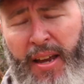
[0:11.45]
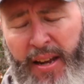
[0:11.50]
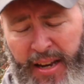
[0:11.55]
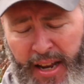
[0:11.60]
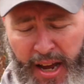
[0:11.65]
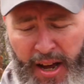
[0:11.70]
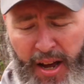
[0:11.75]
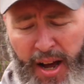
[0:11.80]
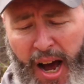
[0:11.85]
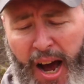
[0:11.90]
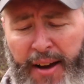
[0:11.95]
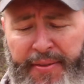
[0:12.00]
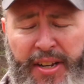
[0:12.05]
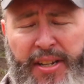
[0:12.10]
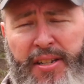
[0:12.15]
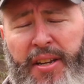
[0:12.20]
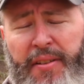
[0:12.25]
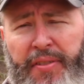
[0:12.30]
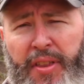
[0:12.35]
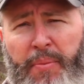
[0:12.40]
Now,
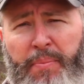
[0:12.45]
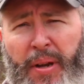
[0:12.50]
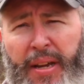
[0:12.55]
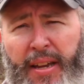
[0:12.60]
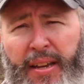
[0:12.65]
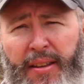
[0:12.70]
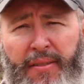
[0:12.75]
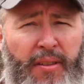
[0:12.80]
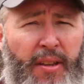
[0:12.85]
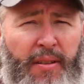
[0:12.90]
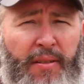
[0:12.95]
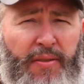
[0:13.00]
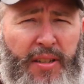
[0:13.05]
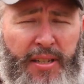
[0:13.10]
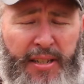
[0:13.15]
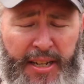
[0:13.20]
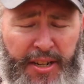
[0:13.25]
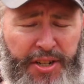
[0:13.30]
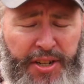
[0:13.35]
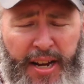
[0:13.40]
obviously, if the band, the
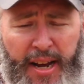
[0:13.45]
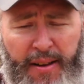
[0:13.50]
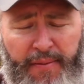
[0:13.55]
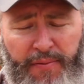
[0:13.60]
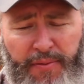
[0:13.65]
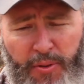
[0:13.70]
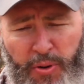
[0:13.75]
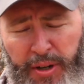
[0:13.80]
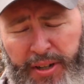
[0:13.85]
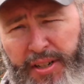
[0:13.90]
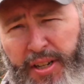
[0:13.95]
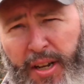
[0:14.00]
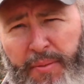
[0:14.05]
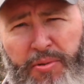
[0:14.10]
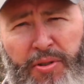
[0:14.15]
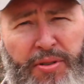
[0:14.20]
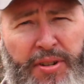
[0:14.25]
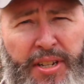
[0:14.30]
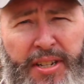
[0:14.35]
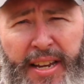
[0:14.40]
slingshot fork
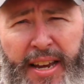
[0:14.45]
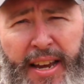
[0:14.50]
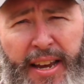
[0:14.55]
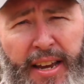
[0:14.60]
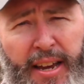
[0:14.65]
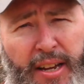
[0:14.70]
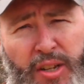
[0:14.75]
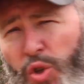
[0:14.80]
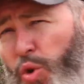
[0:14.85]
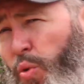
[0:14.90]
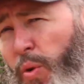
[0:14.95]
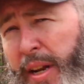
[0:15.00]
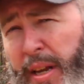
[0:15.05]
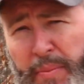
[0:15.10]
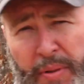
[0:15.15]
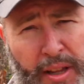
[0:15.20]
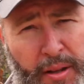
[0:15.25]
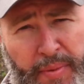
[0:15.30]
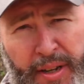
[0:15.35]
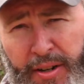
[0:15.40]
tips are, say, 20
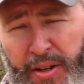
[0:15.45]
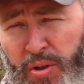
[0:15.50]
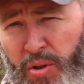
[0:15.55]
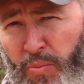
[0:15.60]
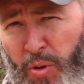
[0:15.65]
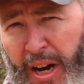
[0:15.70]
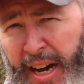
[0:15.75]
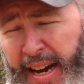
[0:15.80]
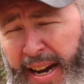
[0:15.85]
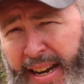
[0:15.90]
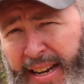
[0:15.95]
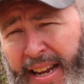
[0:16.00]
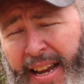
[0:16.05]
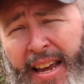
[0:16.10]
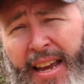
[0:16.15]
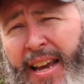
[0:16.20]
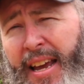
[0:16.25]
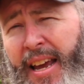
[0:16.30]
millimeters wide,